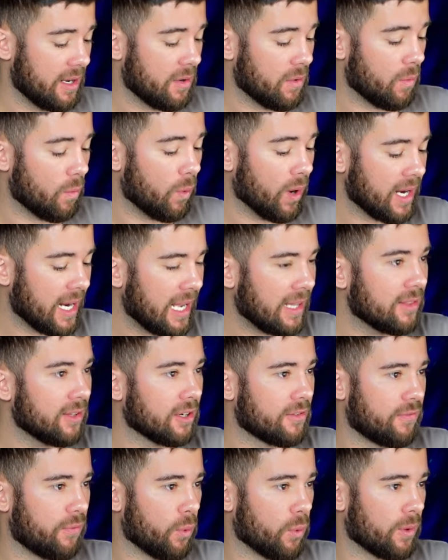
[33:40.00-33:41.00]
What I
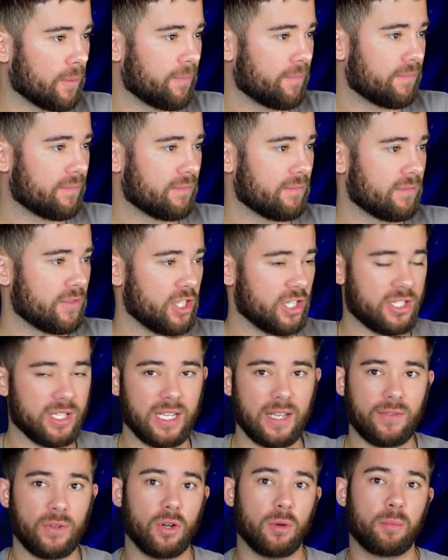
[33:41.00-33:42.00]
look for, just to
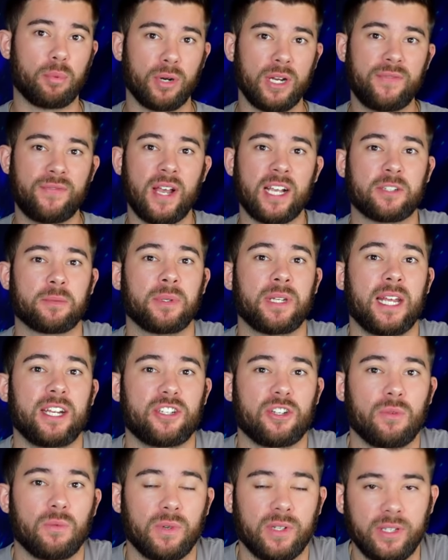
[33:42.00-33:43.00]
give you a brief
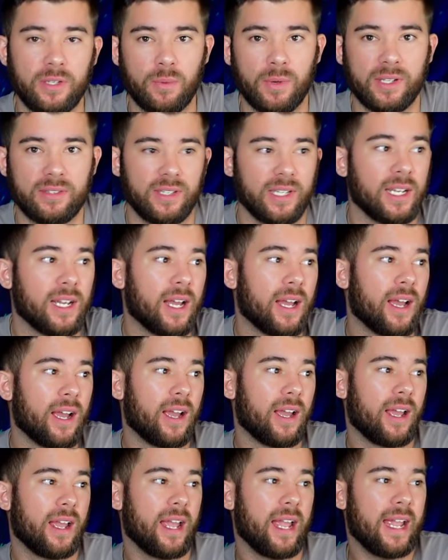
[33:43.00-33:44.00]
explanation really quickly,
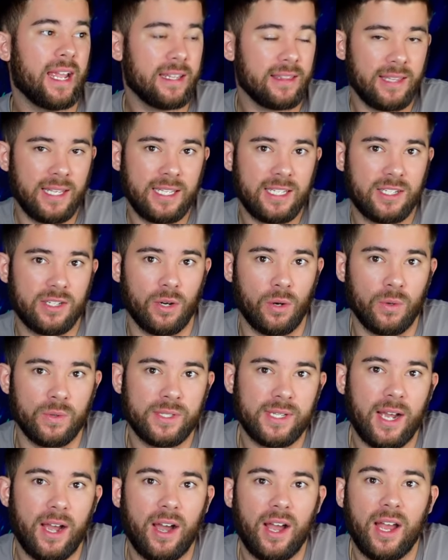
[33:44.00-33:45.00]
in these
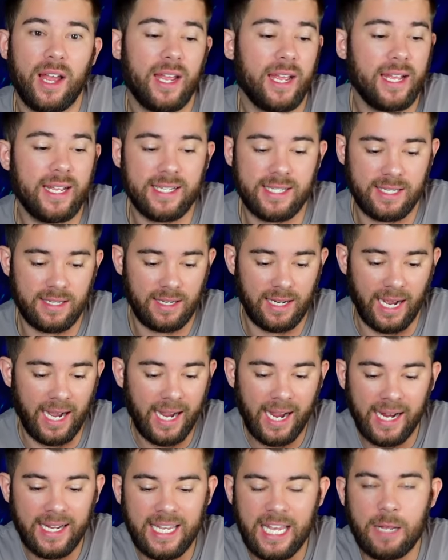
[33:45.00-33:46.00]
zones is,
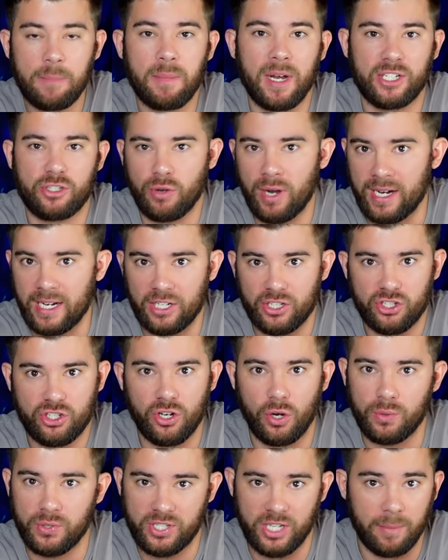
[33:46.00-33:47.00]
I keep my trading
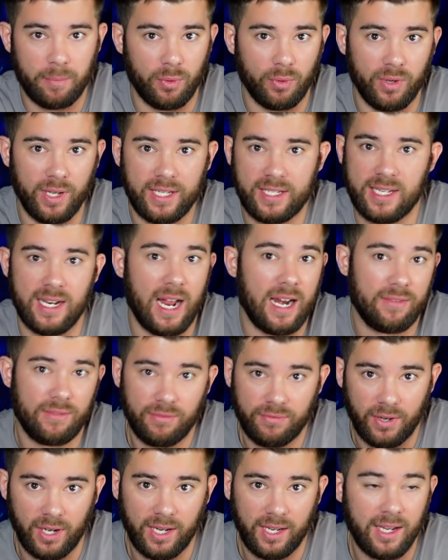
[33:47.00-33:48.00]
so simple, it's not even
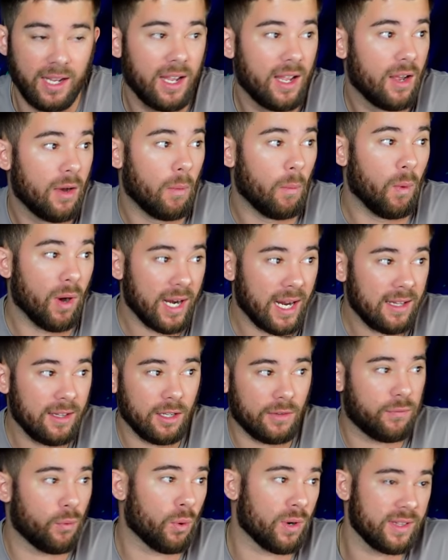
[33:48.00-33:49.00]
funny. What I
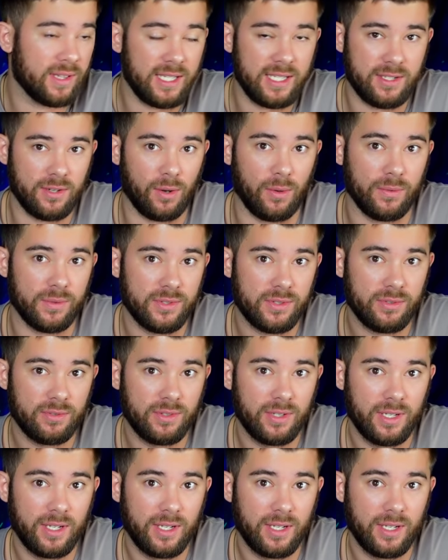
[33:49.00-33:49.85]
look for in these zones